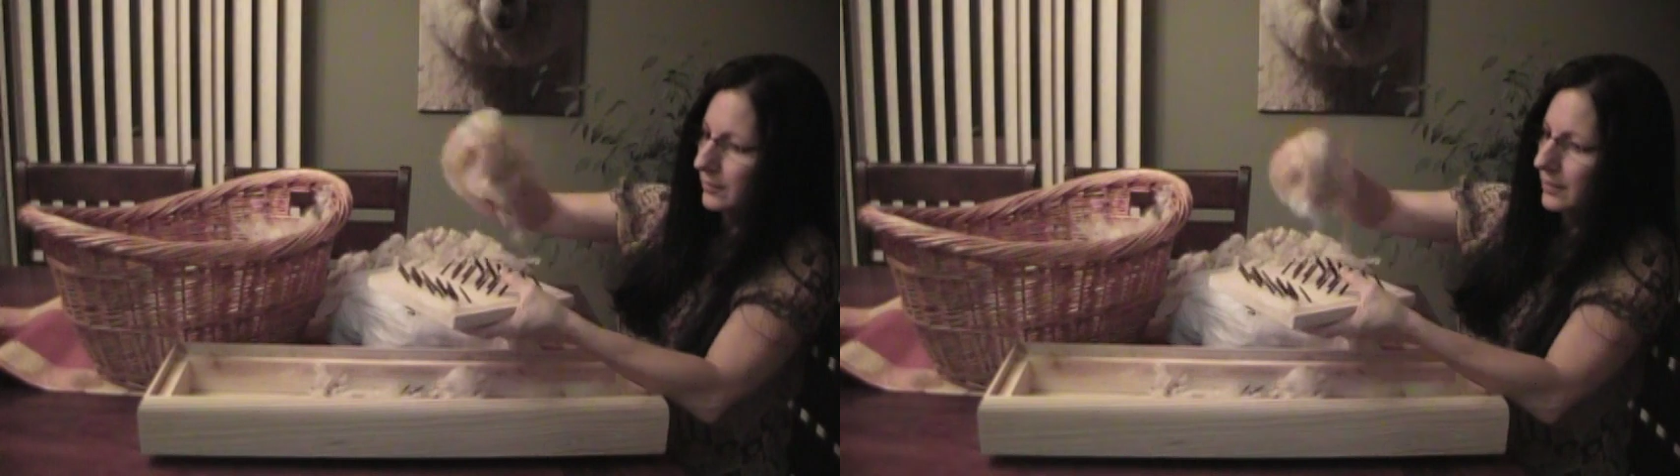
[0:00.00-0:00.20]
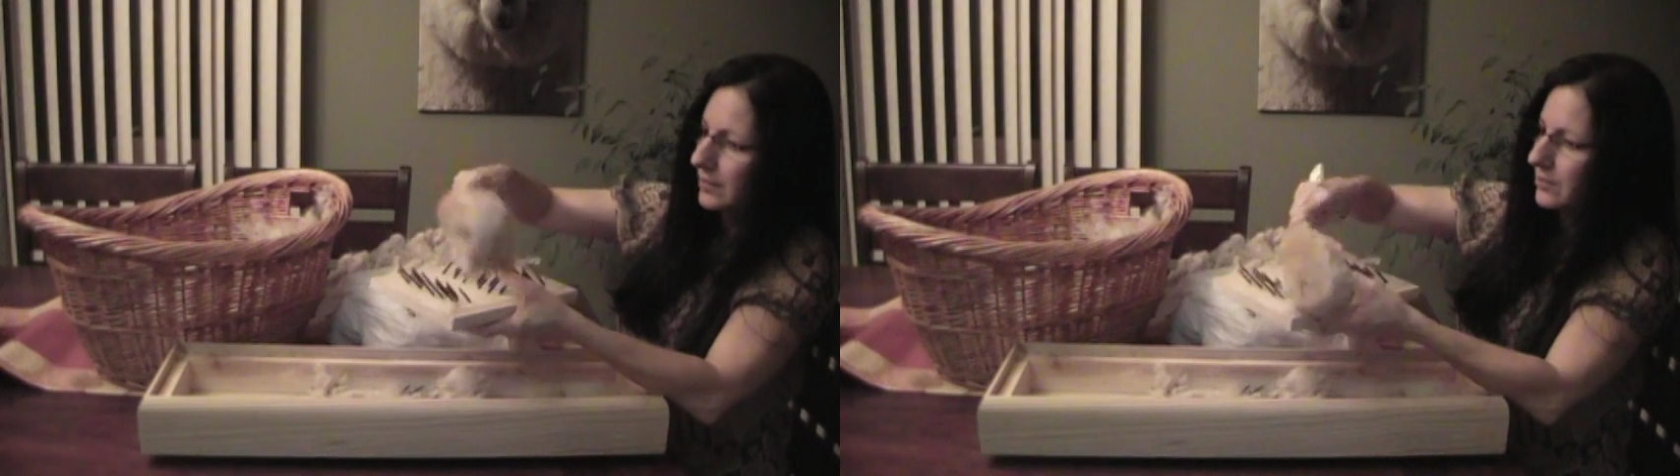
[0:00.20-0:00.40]

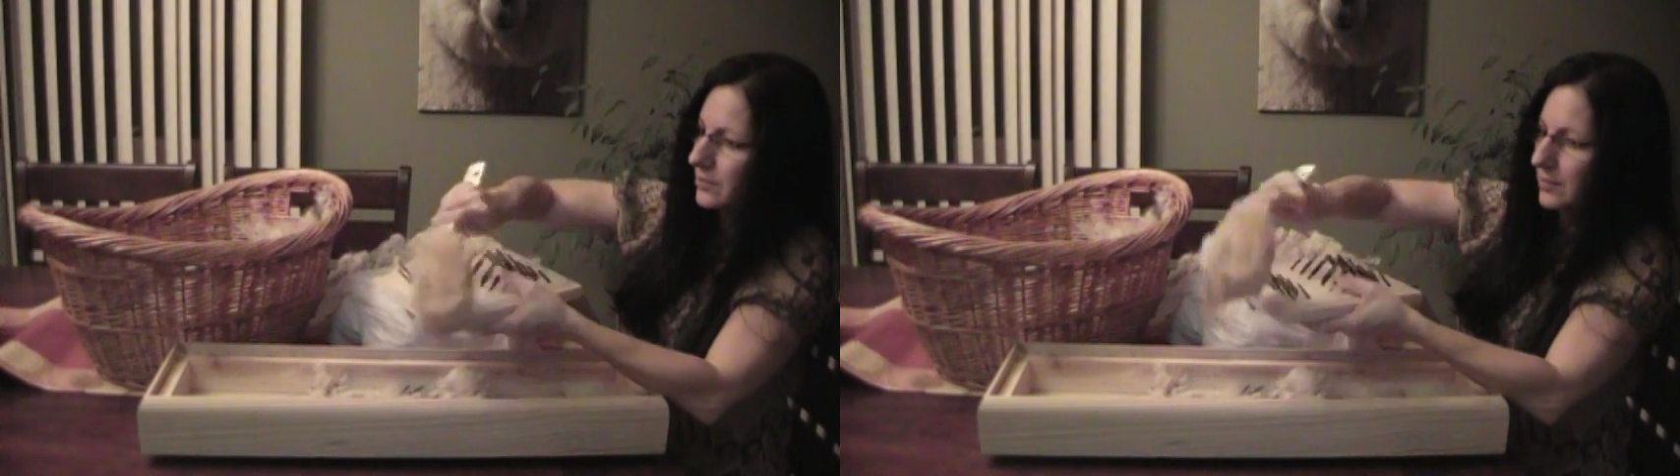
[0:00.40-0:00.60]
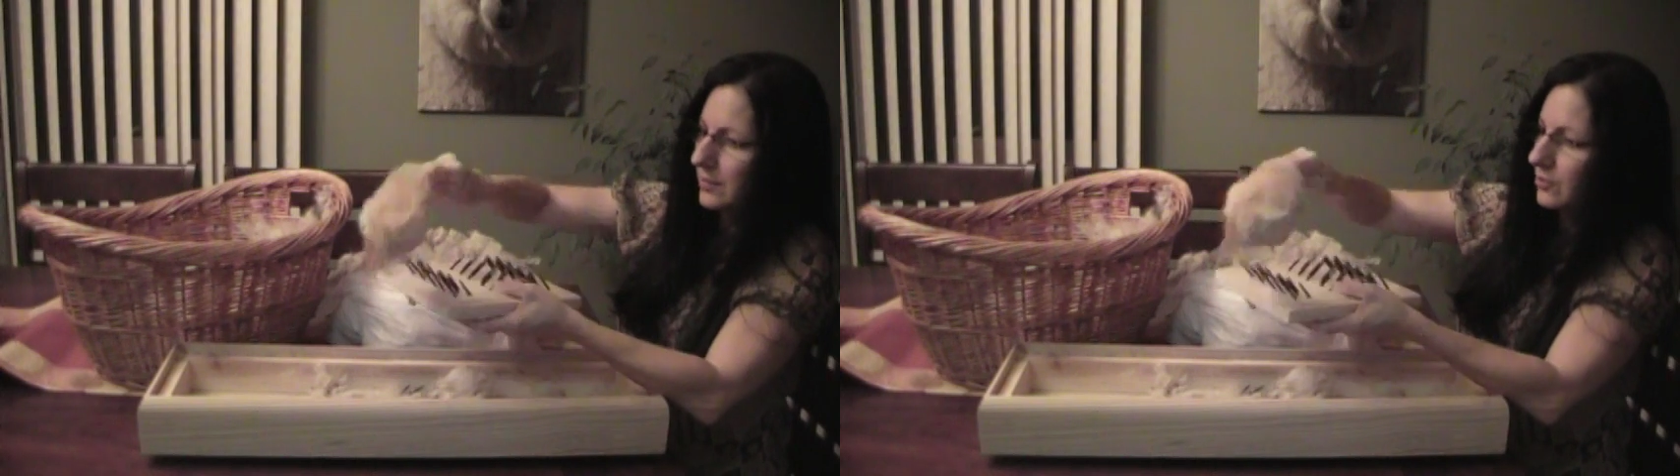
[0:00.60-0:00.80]
And
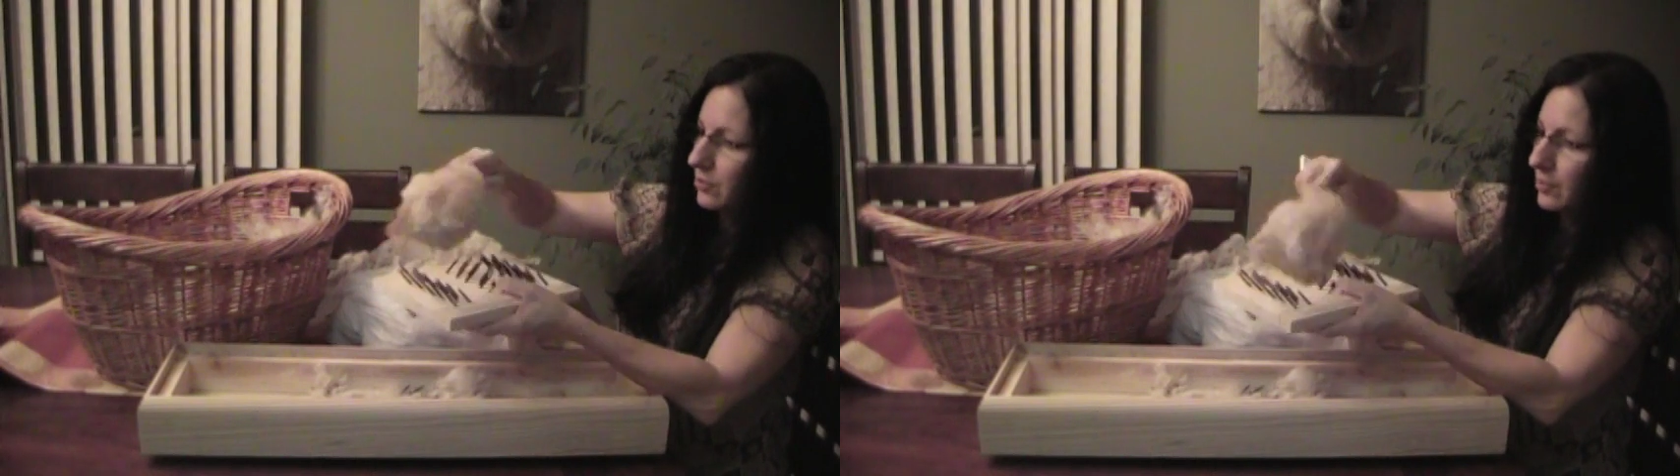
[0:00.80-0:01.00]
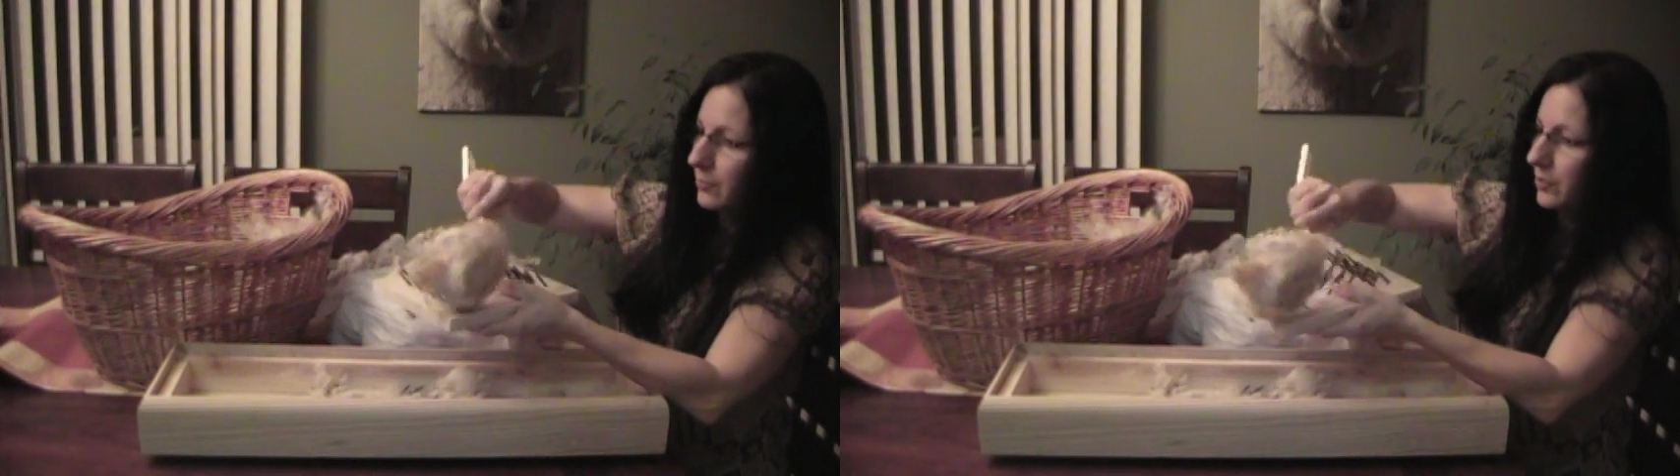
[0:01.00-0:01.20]
the
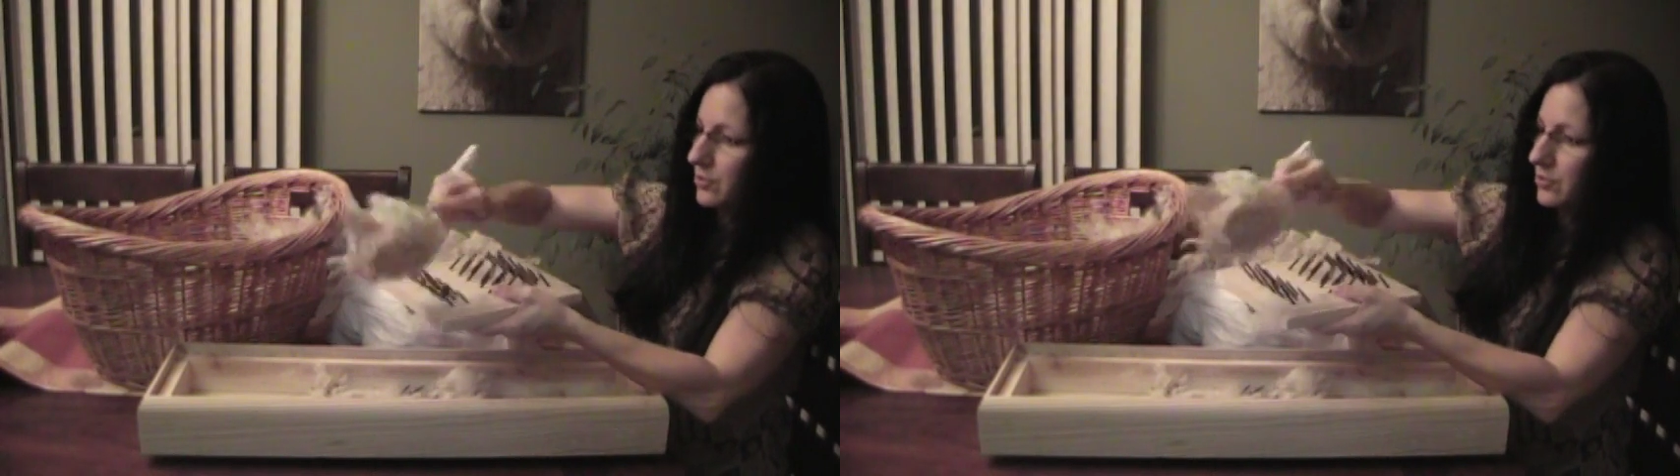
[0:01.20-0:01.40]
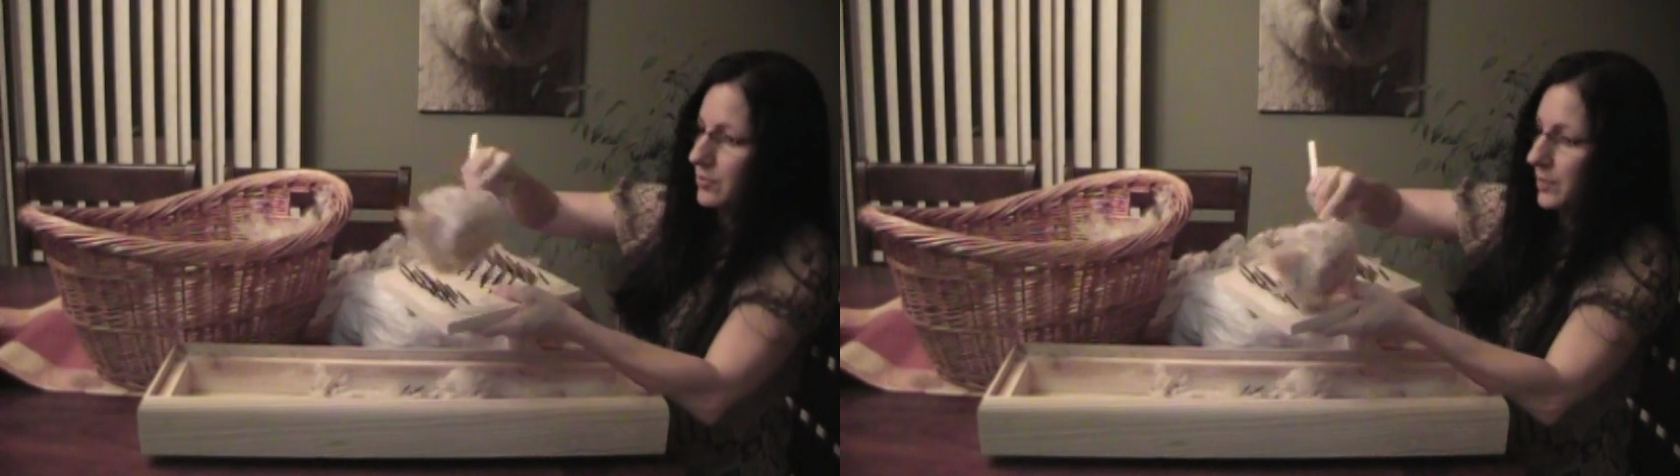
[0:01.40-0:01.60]
toilet
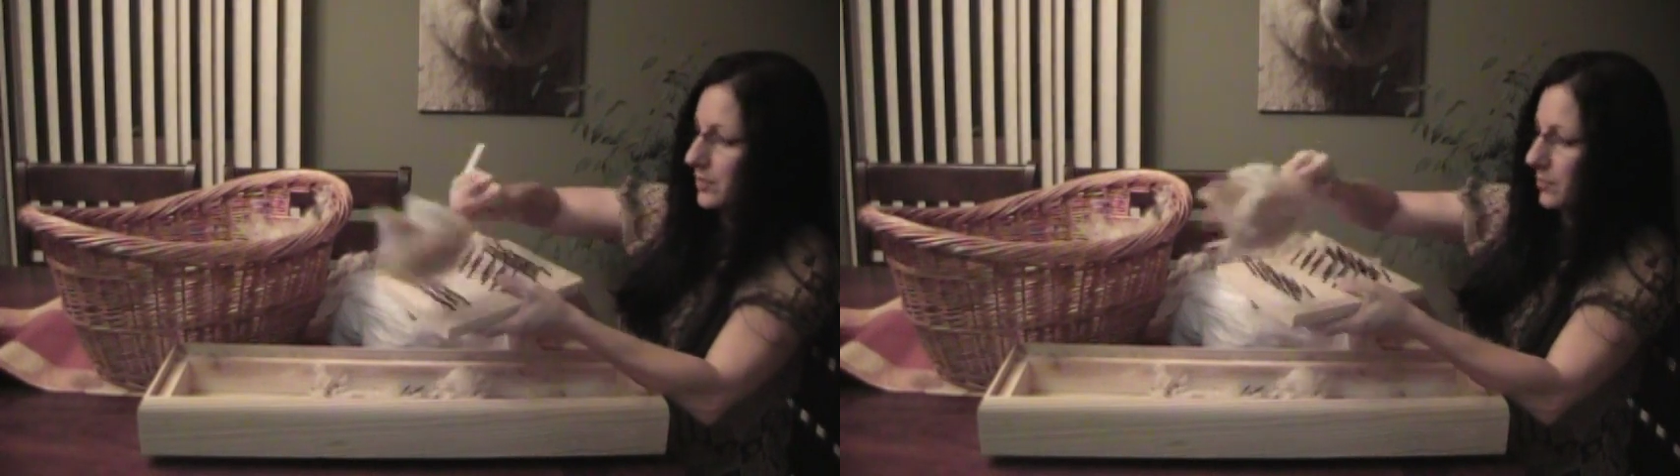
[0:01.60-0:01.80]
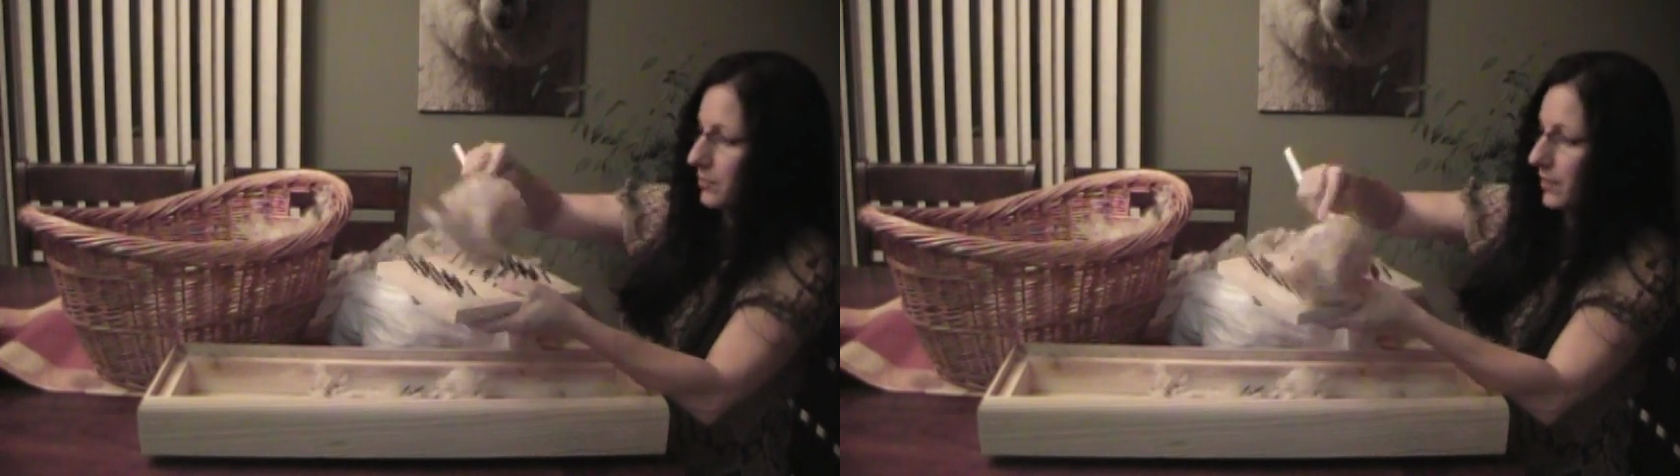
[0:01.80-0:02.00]
brush just
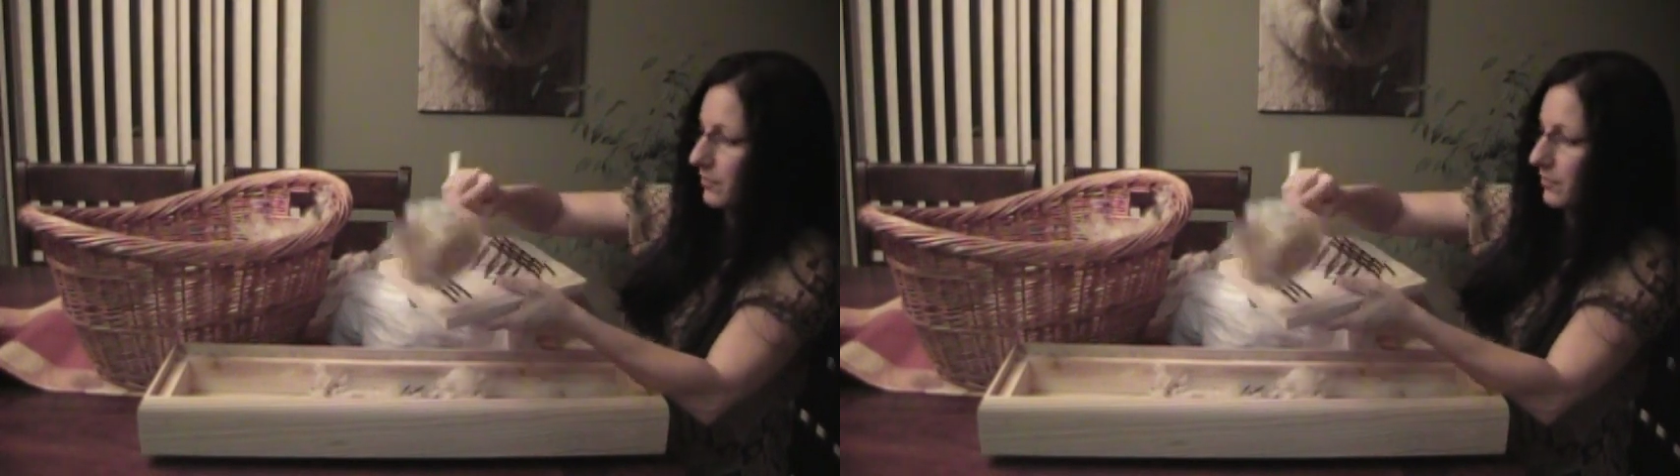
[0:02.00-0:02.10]
picks up